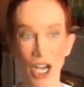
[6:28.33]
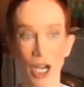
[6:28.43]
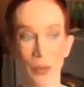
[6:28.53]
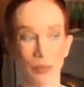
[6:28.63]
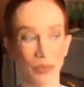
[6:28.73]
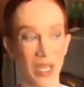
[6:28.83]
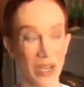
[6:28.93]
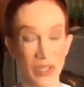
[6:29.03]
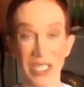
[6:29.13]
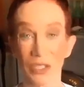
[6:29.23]
Um,
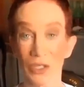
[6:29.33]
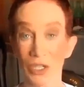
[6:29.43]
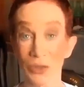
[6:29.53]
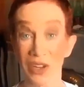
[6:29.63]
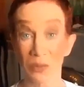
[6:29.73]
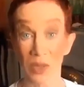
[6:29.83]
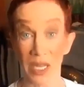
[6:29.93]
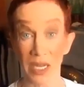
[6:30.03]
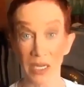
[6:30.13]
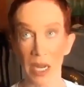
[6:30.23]
every single country I've
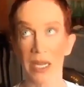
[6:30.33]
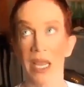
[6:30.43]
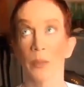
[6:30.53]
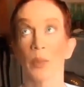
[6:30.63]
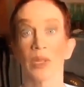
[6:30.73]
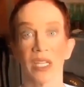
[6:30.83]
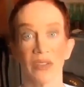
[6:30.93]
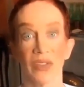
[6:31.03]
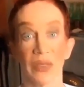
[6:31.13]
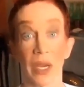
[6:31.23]
played, I can't
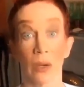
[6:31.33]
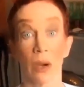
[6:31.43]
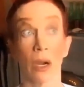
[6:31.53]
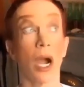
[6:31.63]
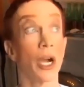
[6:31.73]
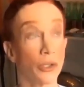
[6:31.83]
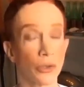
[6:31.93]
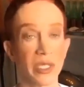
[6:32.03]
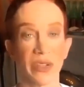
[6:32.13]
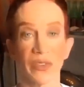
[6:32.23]
believe that there are
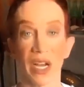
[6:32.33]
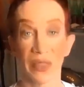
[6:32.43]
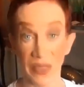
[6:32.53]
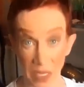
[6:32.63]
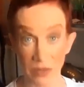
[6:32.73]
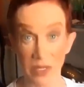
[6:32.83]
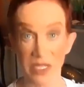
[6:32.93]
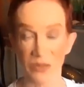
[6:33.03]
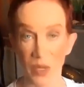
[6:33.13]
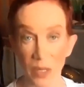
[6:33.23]
hundreds, if not
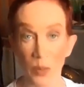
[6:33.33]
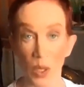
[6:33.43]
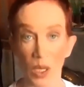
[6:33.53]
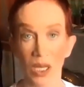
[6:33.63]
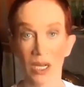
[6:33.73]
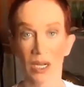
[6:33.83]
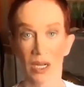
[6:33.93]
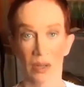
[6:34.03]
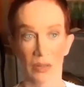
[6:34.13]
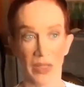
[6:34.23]
thousands of people
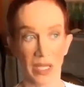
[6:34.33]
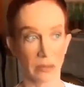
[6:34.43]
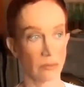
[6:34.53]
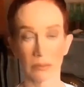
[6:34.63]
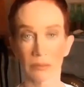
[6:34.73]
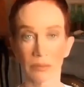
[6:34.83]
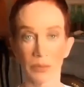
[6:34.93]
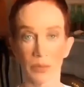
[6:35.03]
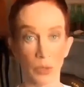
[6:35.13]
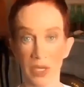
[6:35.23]
that
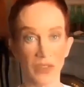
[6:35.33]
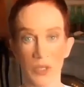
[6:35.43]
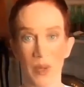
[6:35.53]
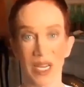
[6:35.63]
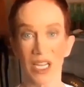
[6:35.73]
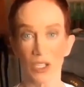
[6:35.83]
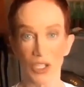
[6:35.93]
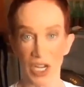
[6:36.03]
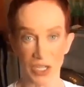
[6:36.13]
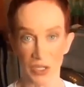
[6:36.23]
don't even speak
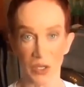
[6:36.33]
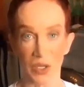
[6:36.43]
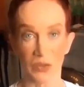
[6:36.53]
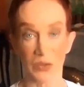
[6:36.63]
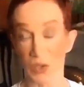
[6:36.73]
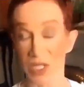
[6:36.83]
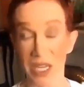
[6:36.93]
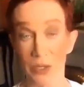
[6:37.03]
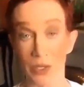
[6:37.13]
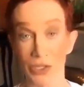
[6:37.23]
English as their first
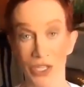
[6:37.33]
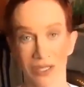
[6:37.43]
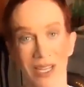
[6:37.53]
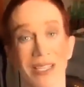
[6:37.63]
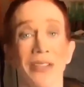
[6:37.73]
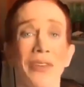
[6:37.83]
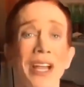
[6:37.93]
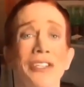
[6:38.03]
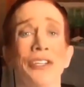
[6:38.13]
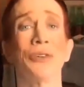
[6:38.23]
language, as if
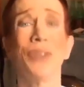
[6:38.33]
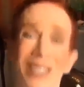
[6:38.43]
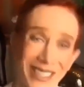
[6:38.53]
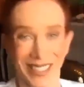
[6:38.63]
I do.